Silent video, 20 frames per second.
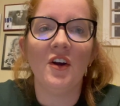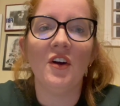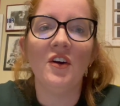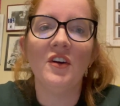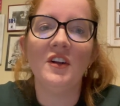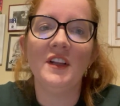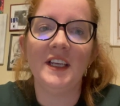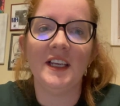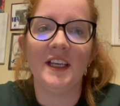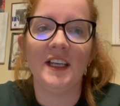
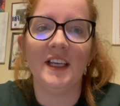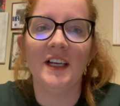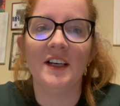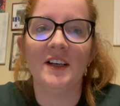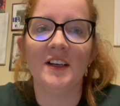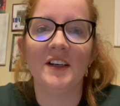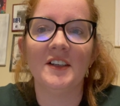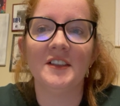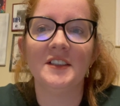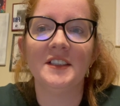early
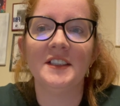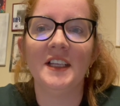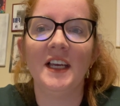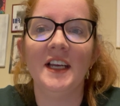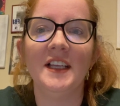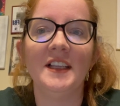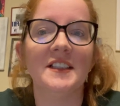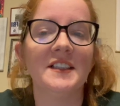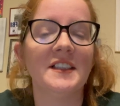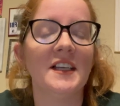years
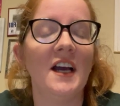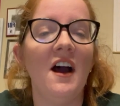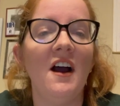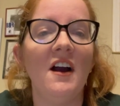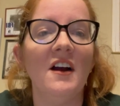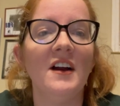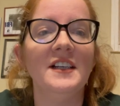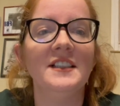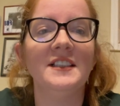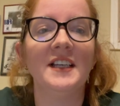in the
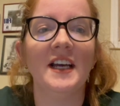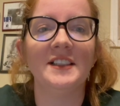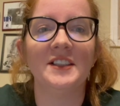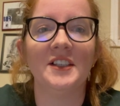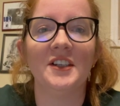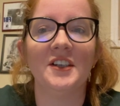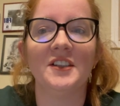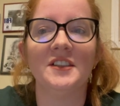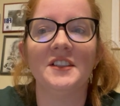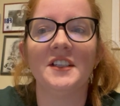Sahara
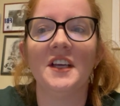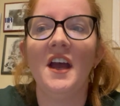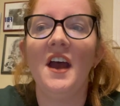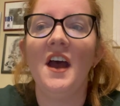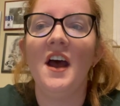Desert